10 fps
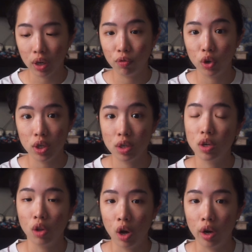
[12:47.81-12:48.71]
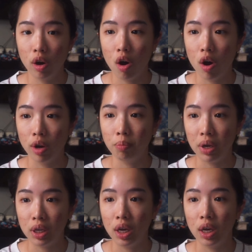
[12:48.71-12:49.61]
It focuses a lot on
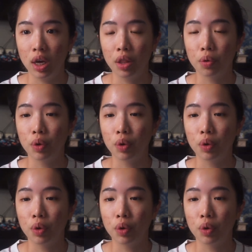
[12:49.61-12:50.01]
making the